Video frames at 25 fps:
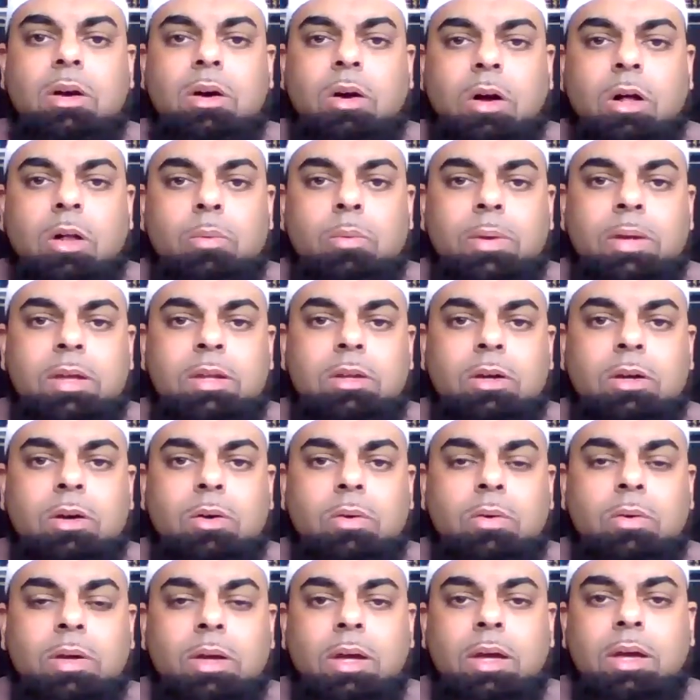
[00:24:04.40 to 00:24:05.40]
All we
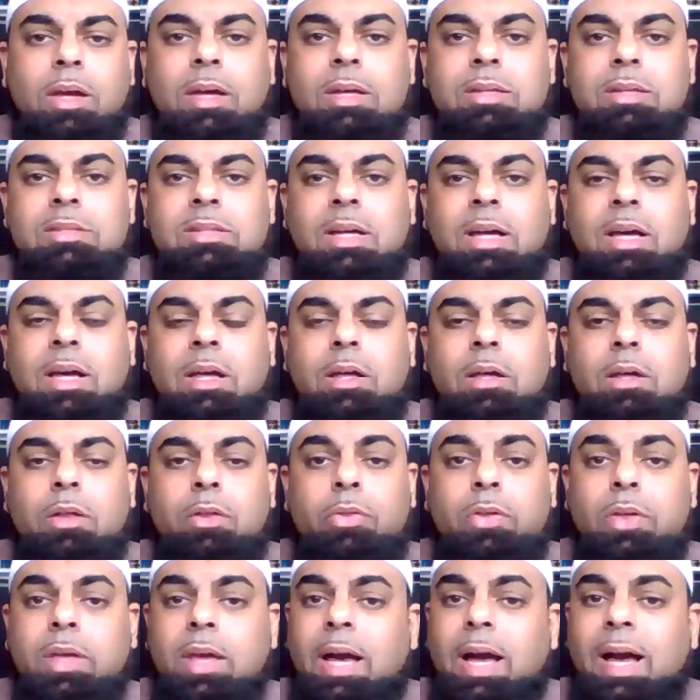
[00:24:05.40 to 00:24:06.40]
know is that
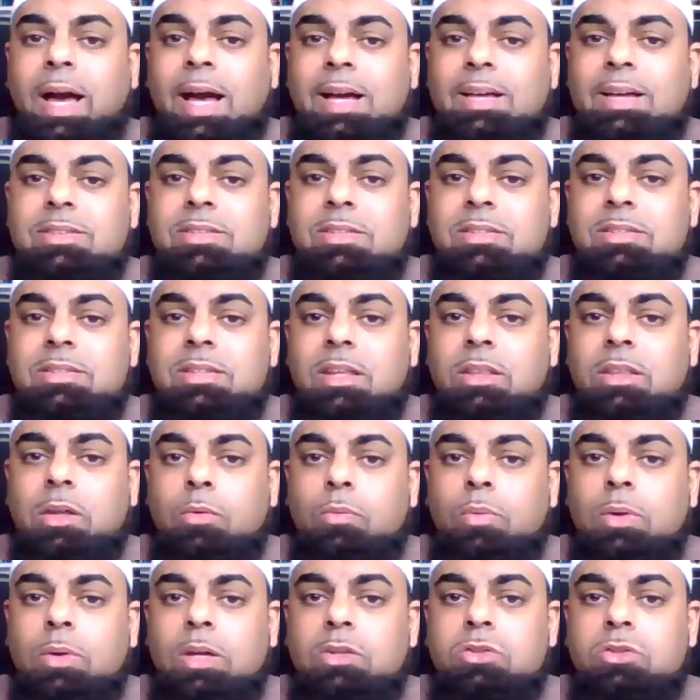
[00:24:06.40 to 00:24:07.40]
the access and
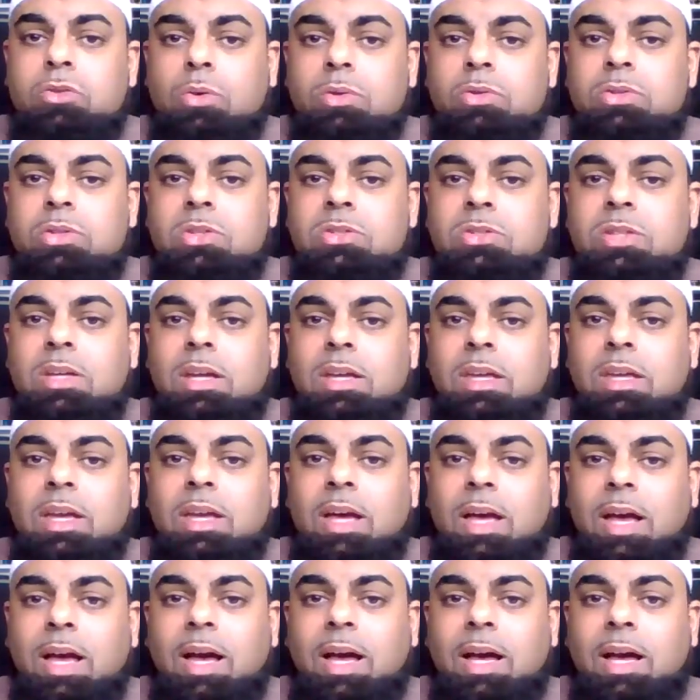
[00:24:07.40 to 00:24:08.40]
the resources that he
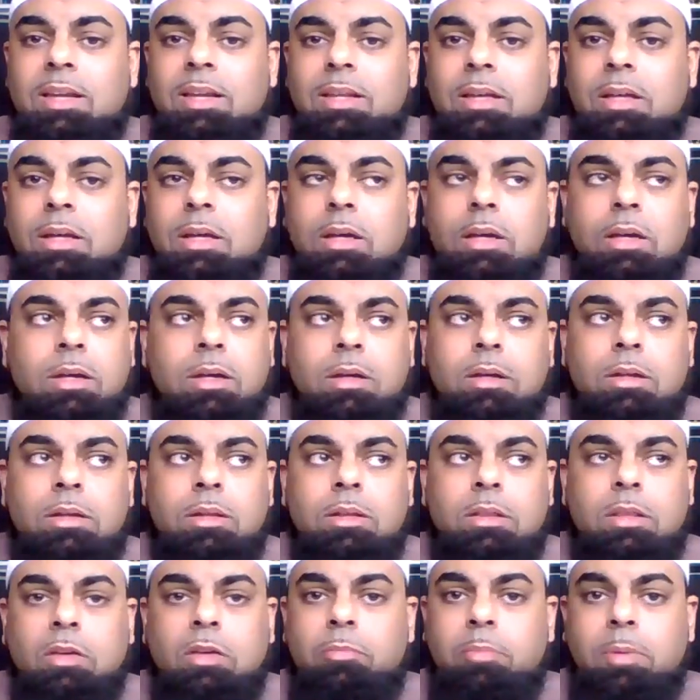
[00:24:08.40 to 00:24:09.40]
had,
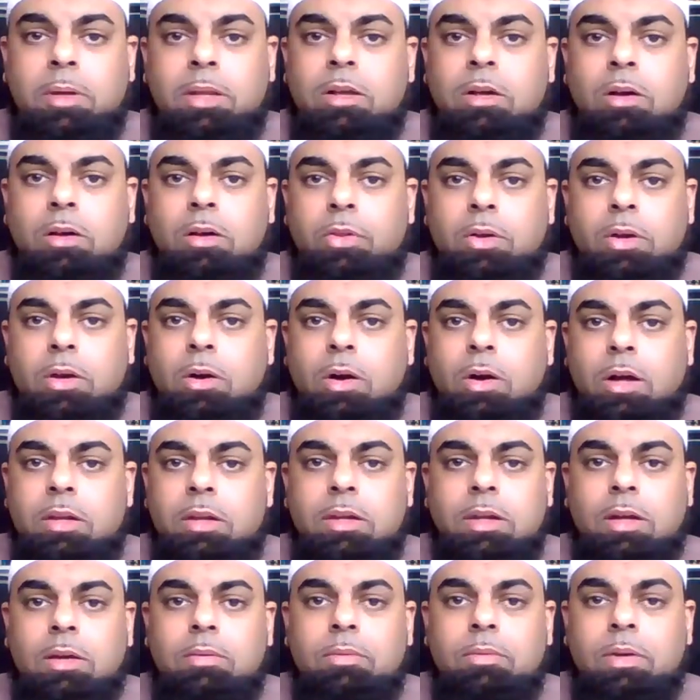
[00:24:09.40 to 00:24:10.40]
they've been they're
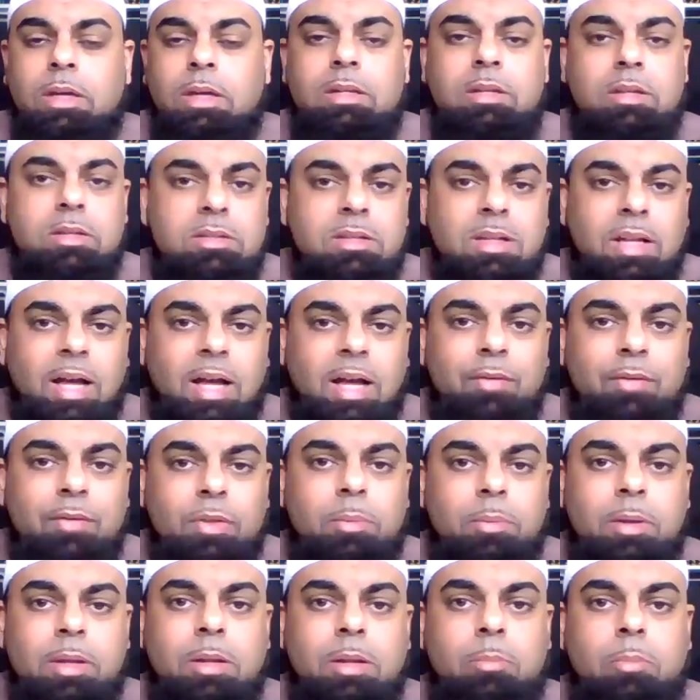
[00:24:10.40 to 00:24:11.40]
gone now. He doesn't have
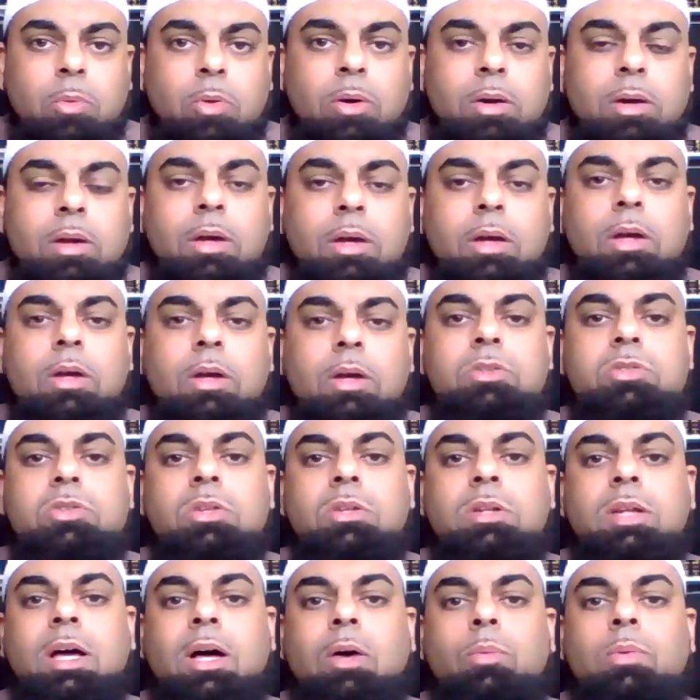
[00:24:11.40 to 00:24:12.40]
them anymore.
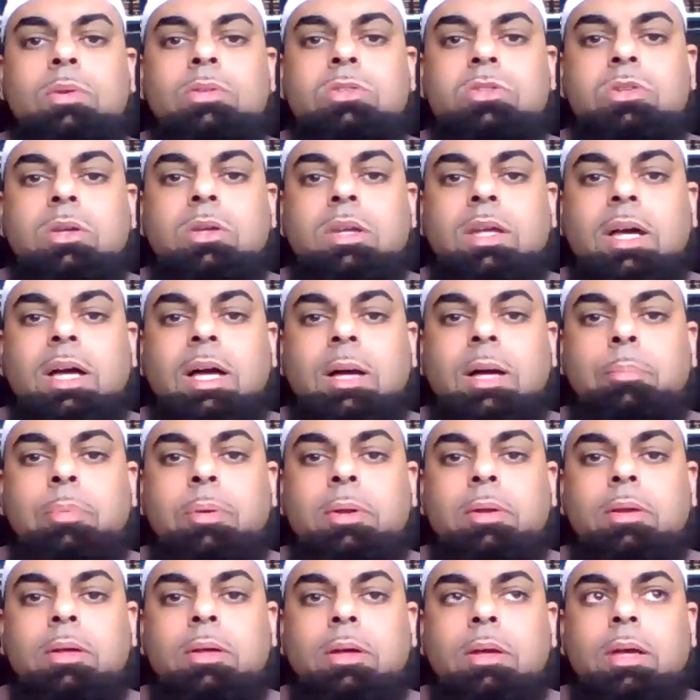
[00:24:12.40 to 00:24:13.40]
So now what's going to
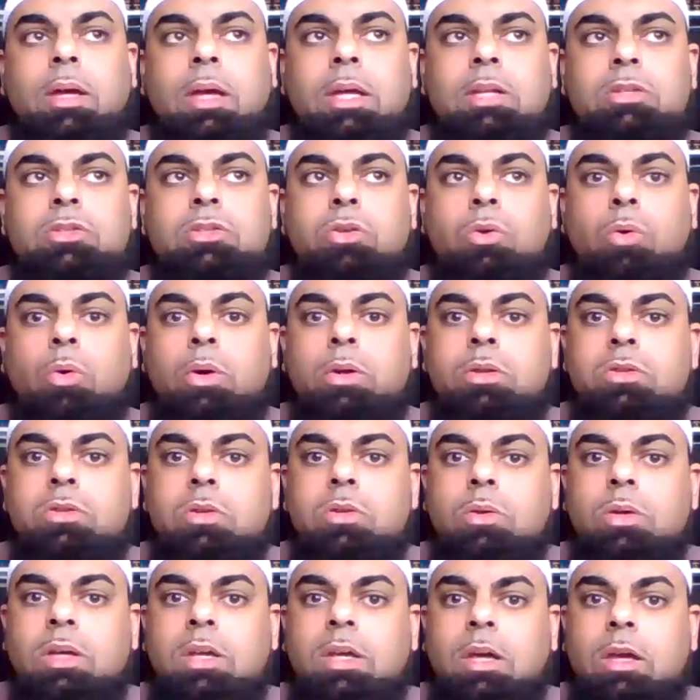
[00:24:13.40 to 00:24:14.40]
happen? It's going
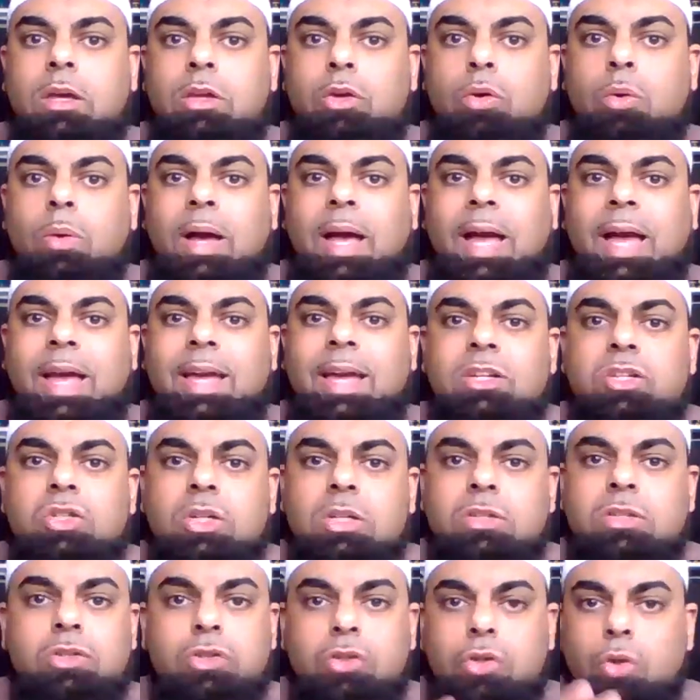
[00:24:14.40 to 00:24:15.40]
to get you anxious.